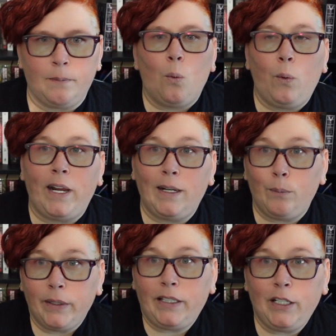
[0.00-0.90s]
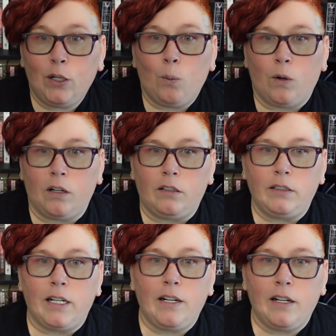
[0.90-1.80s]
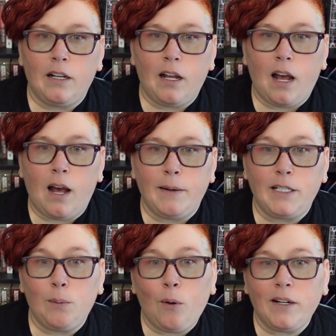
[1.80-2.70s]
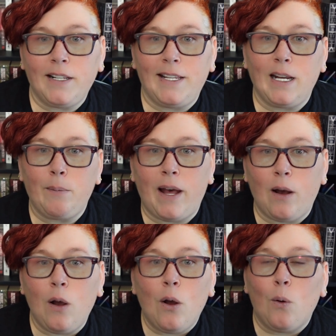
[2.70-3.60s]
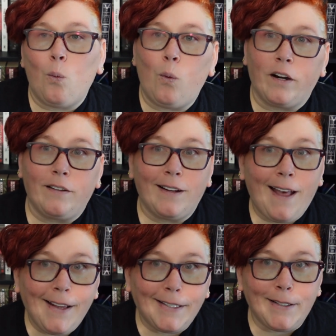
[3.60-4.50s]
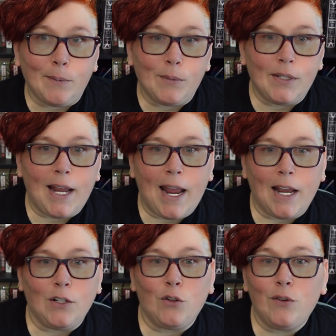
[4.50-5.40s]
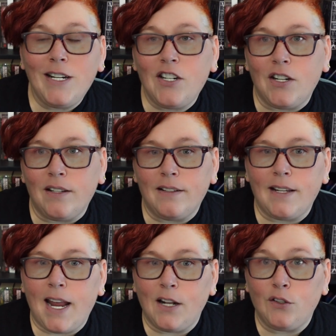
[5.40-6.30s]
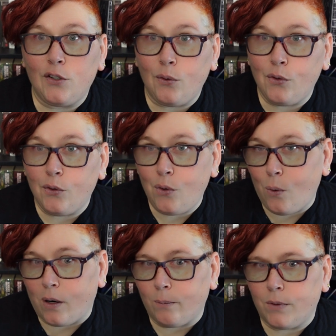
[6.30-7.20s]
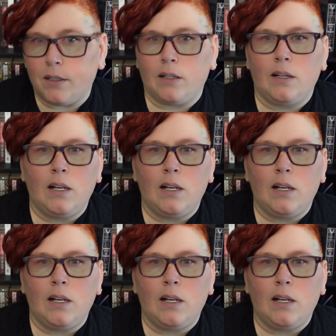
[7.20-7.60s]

When building your world, it's important to think about what are the customs and traditions and social norms.